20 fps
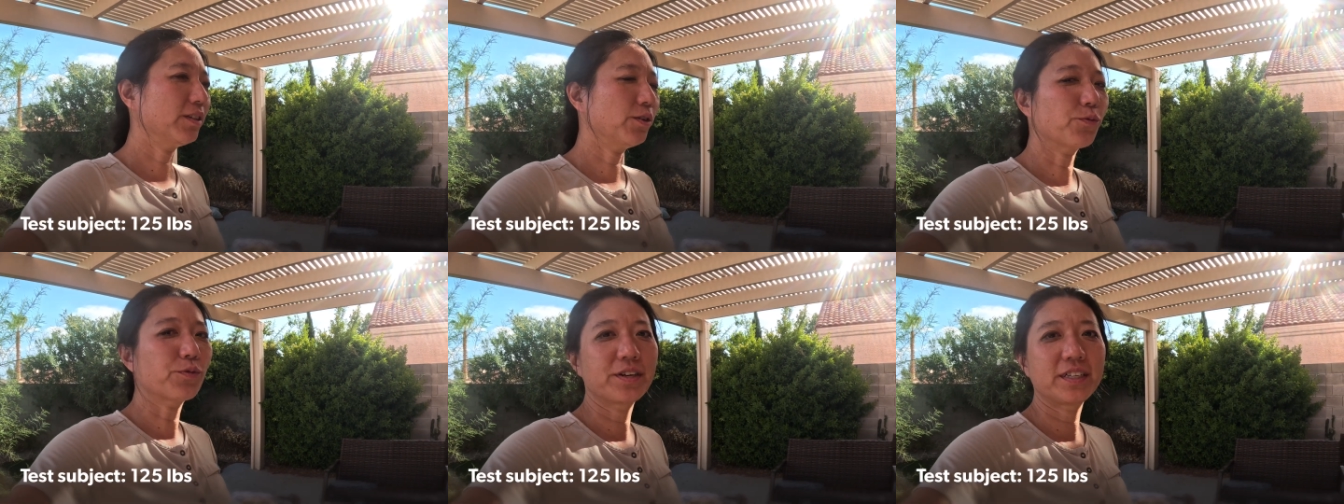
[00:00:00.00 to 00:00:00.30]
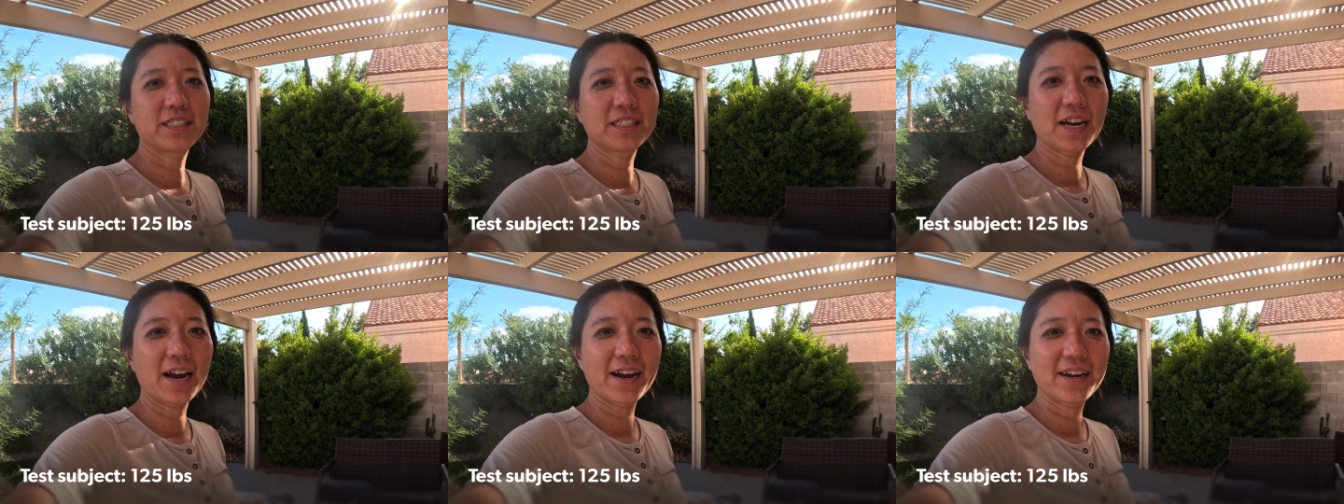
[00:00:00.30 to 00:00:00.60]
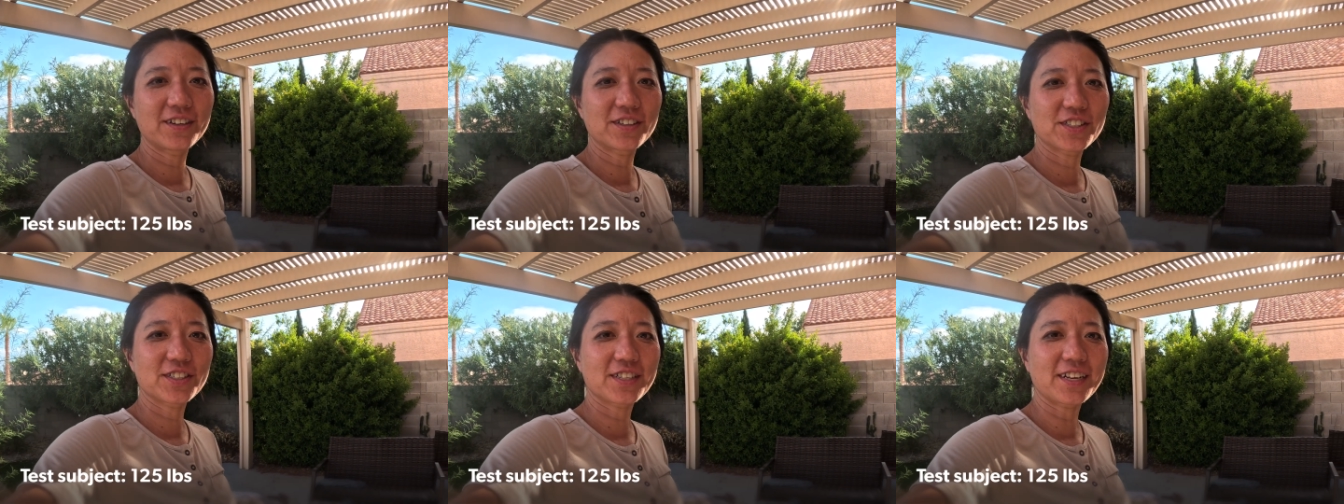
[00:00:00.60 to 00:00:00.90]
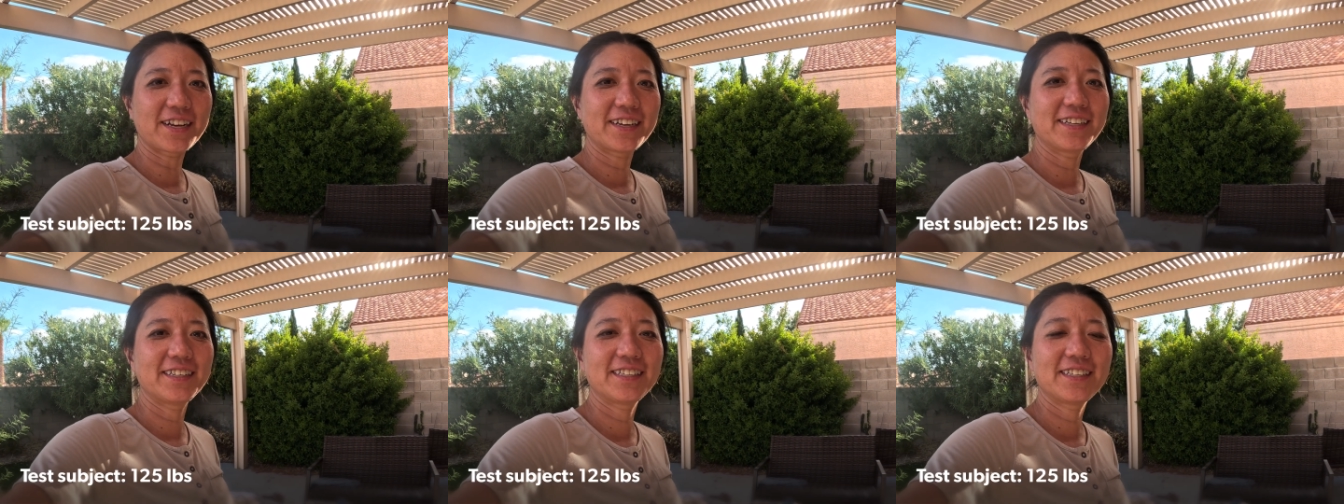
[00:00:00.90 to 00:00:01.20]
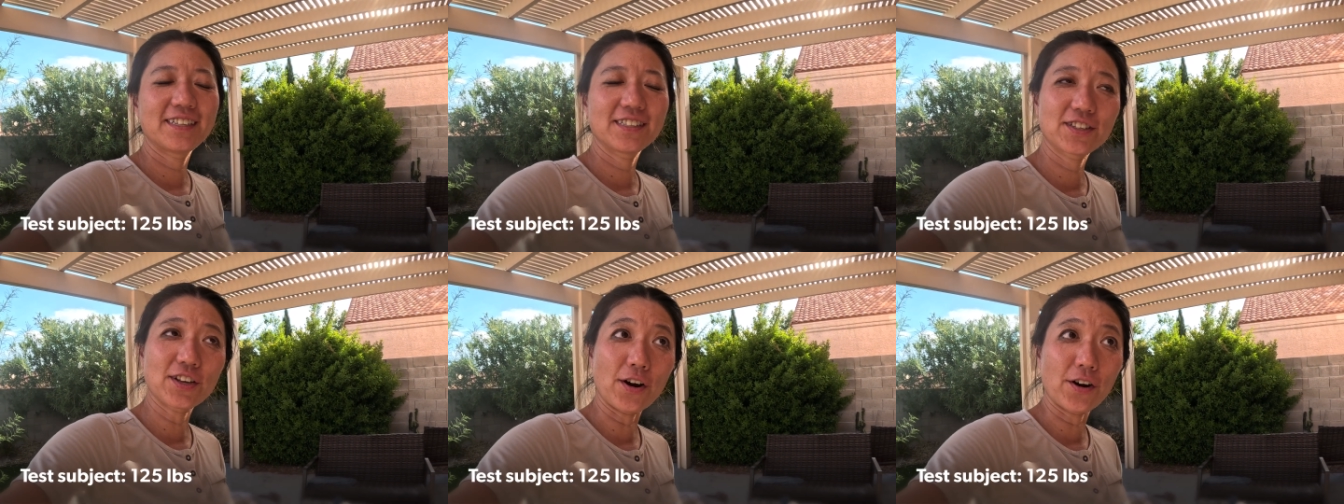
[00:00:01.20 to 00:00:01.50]
the retired
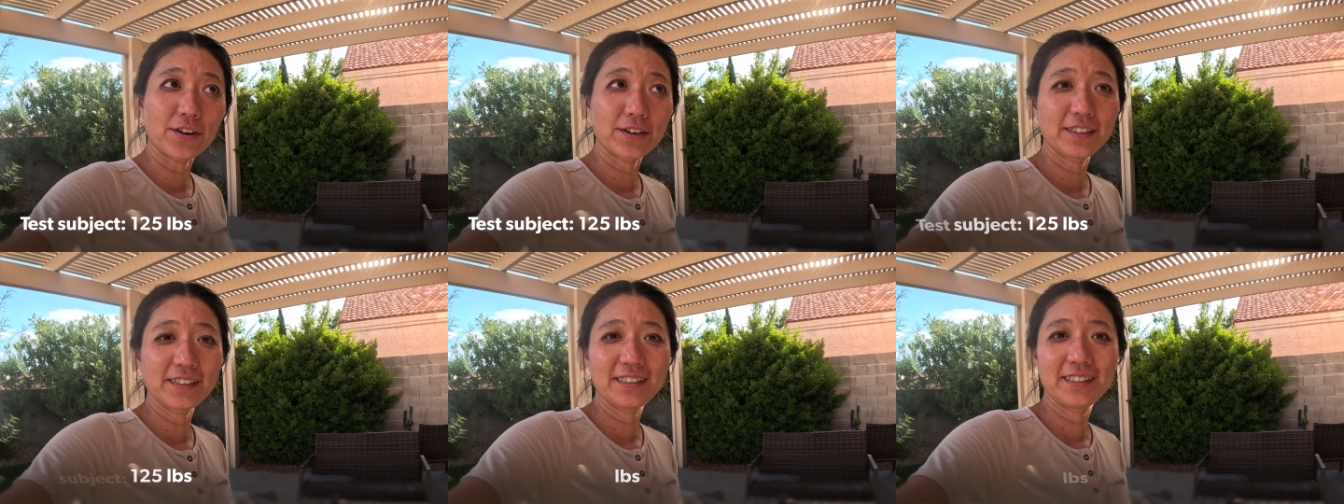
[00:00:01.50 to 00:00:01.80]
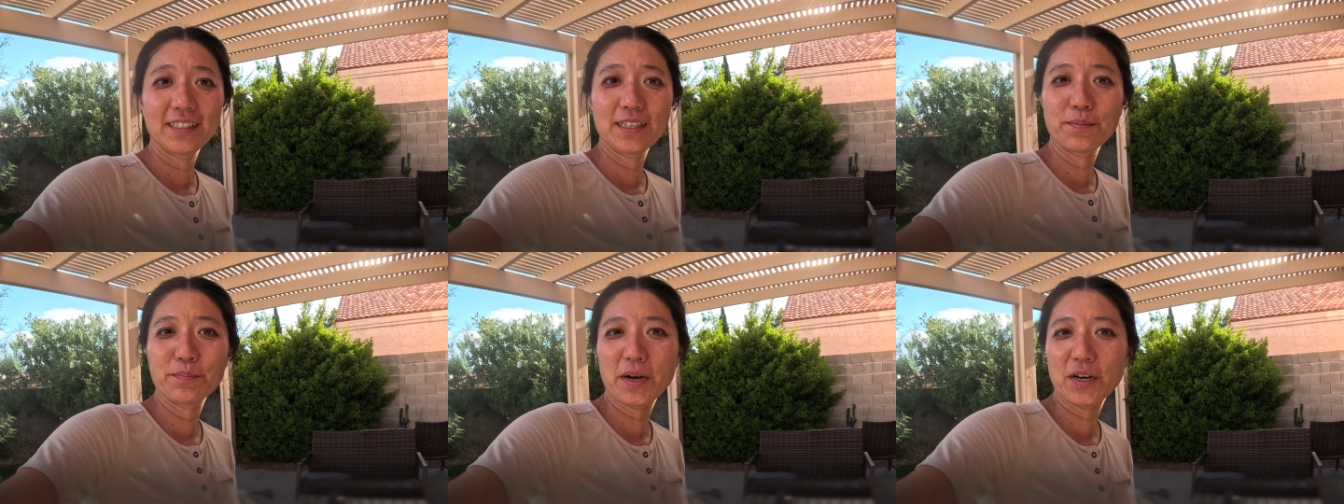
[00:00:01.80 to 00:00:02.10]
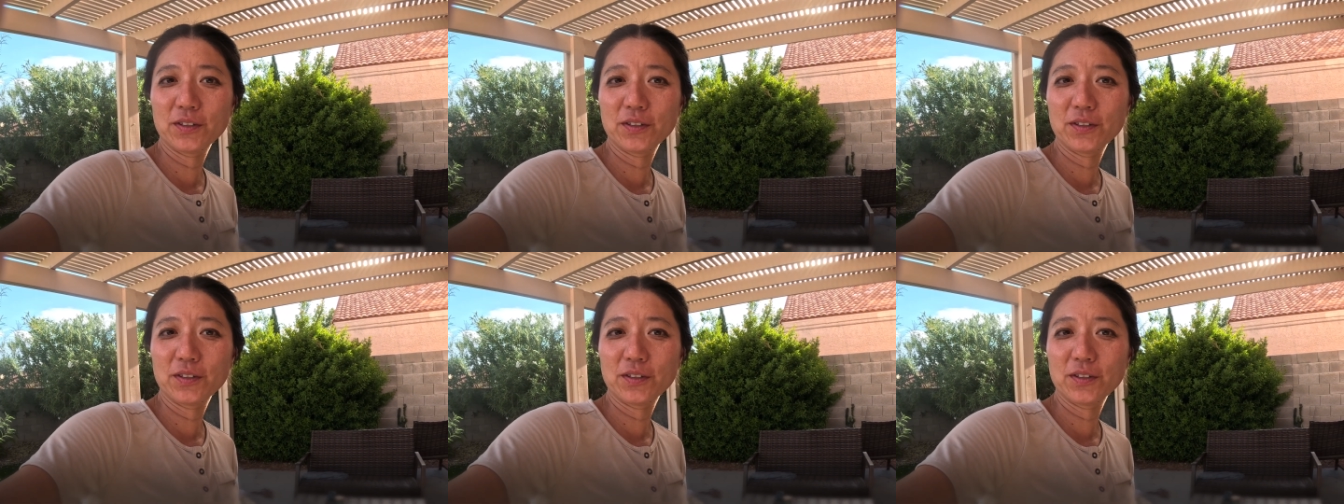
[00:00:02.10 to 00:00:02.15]
scientist Harlan the